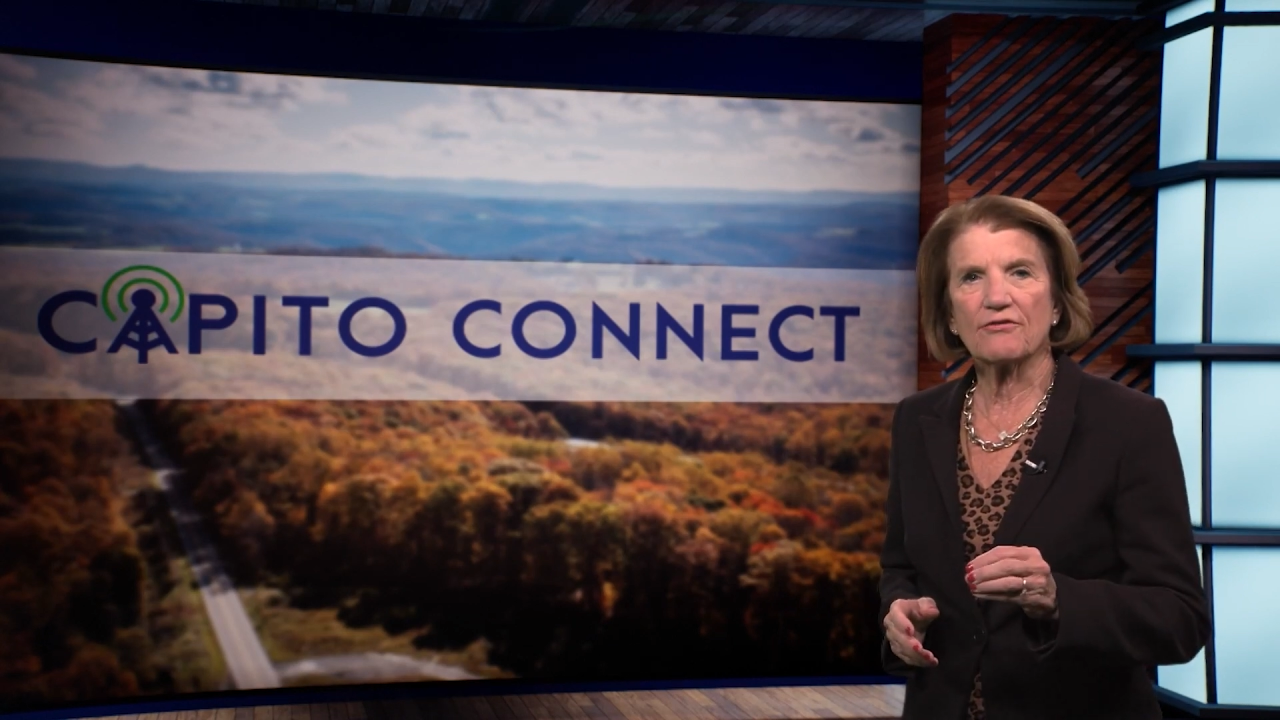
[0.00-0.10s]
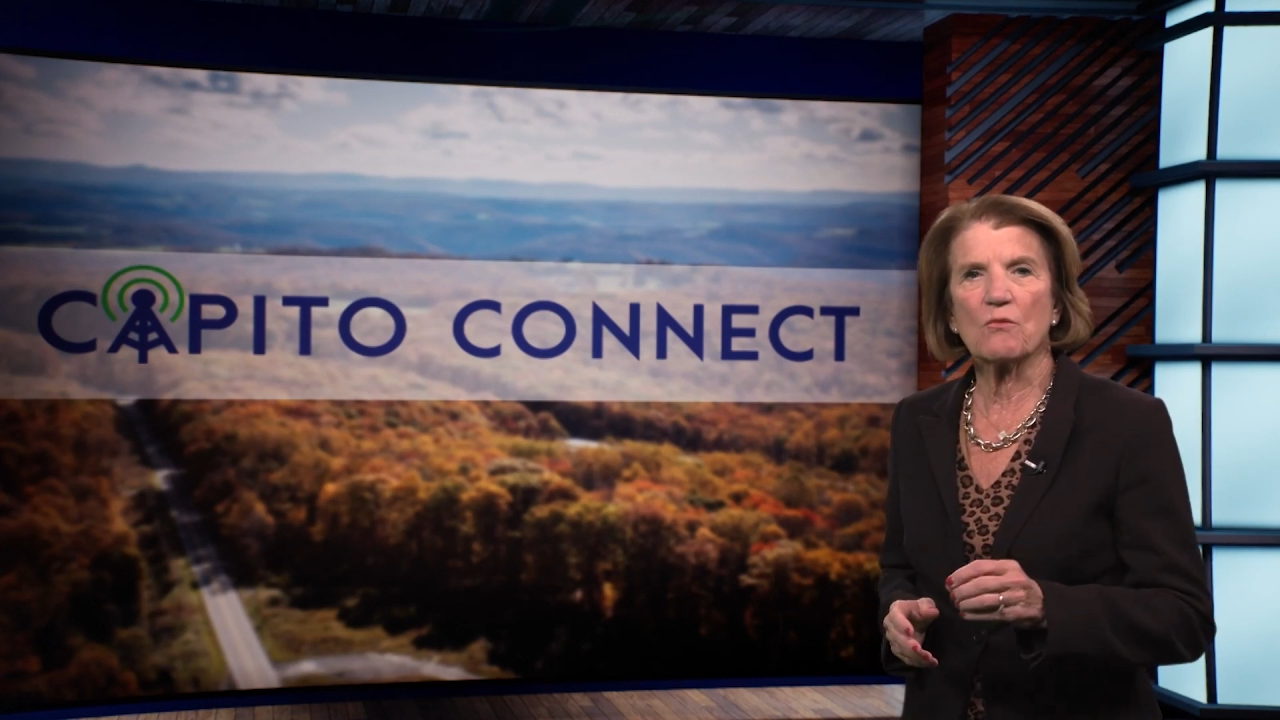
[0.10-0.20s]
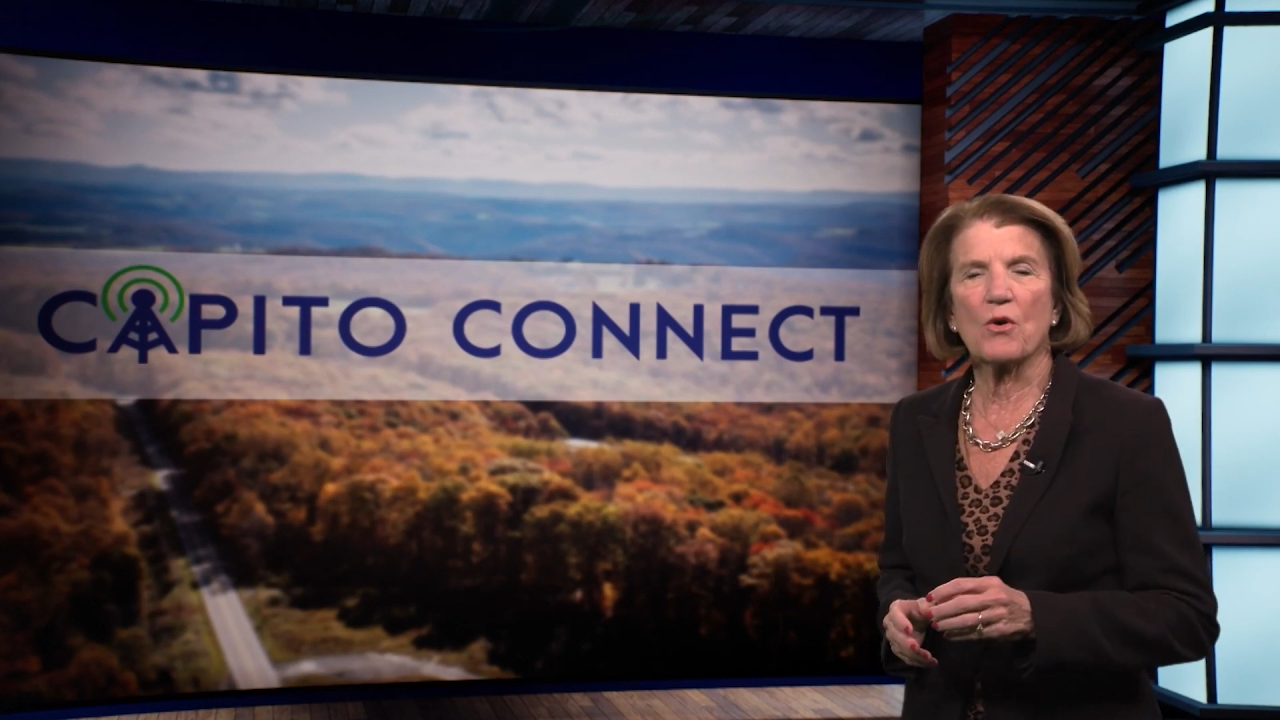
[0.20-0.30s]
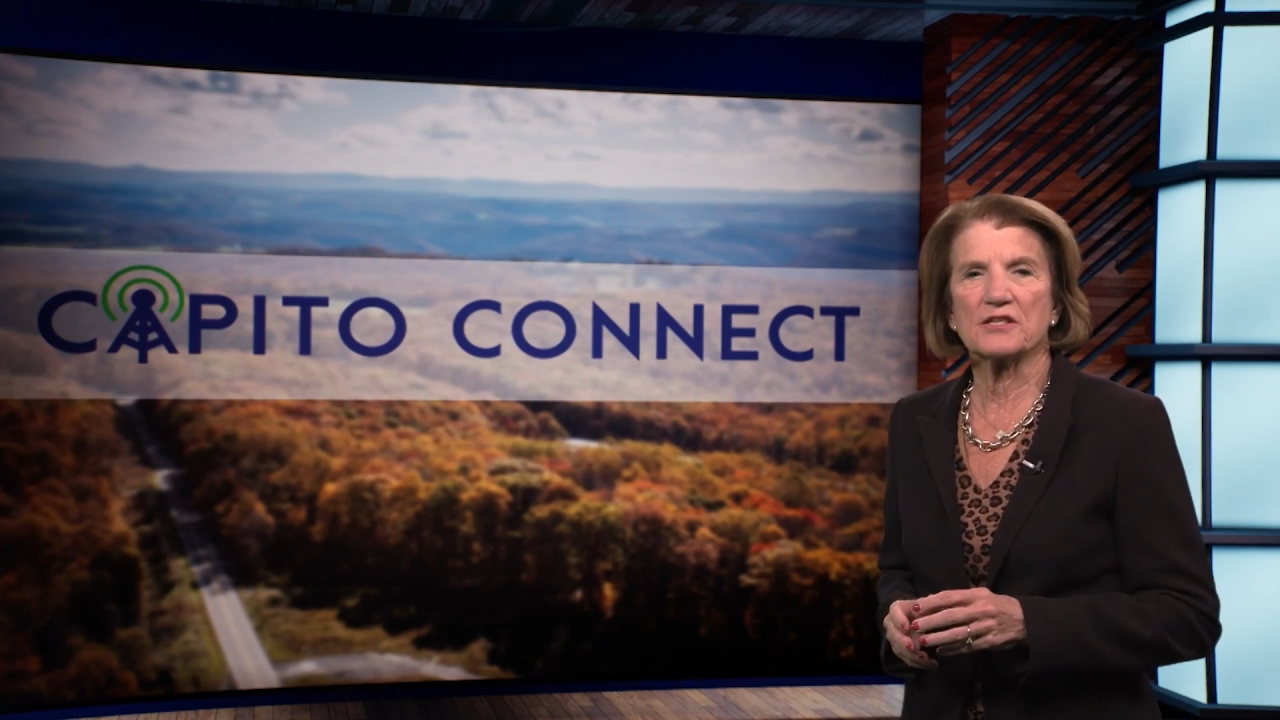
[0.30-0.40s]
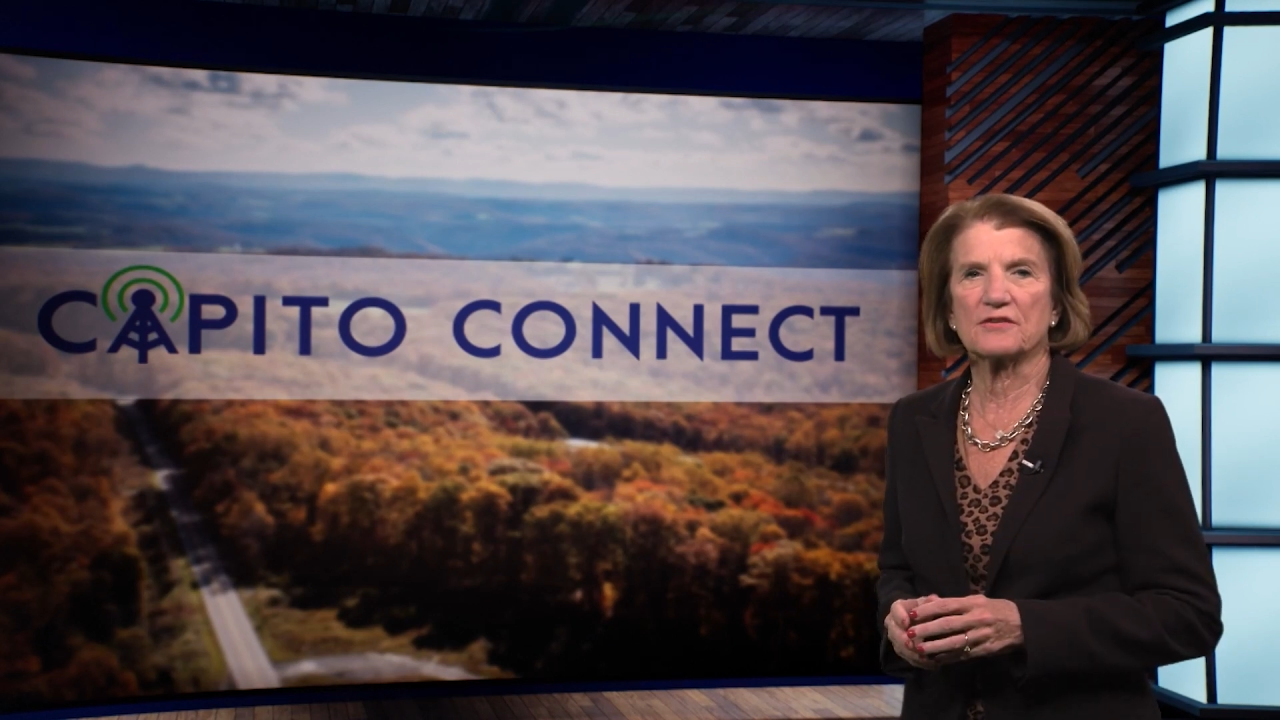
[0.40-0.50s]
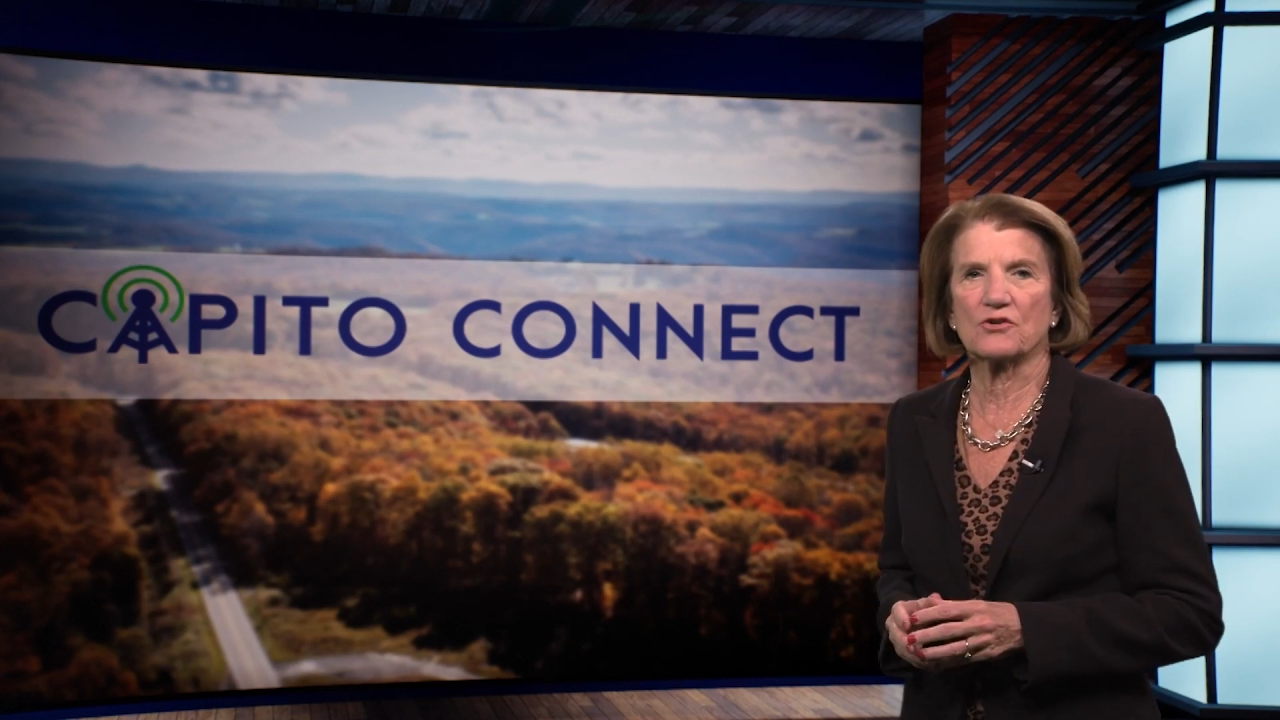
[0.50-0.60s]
from West